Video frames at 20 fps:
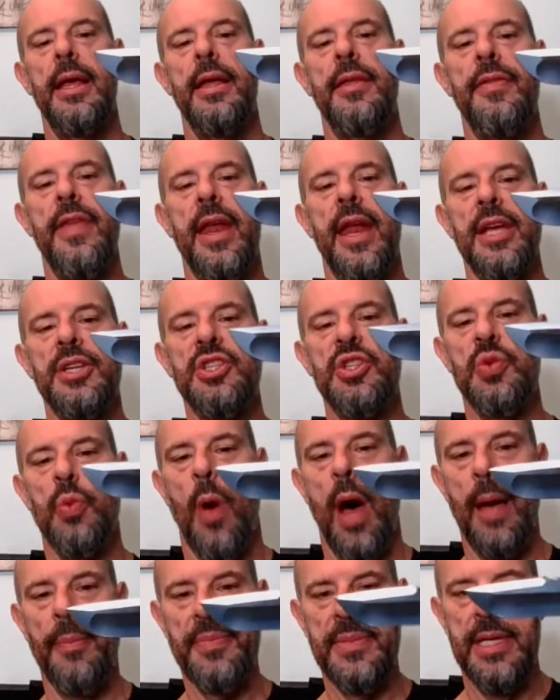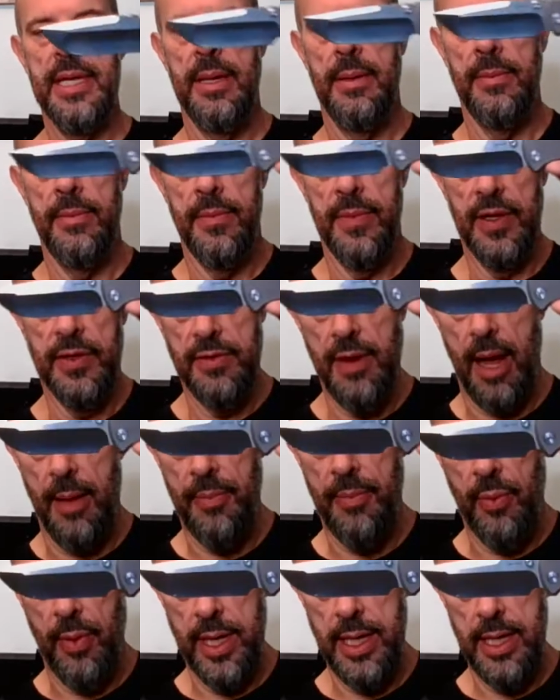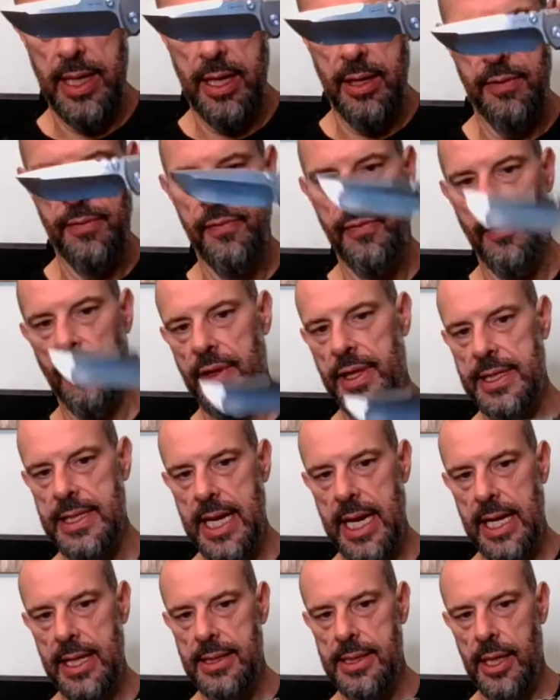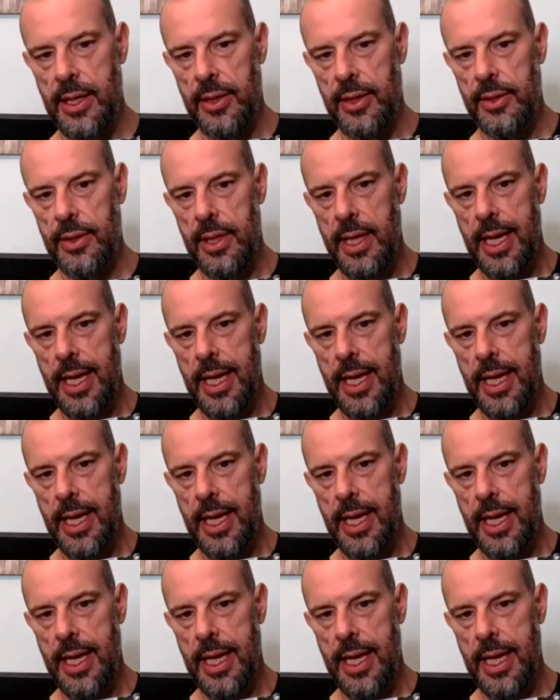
Then I swapped him the drop point here for the Tanto.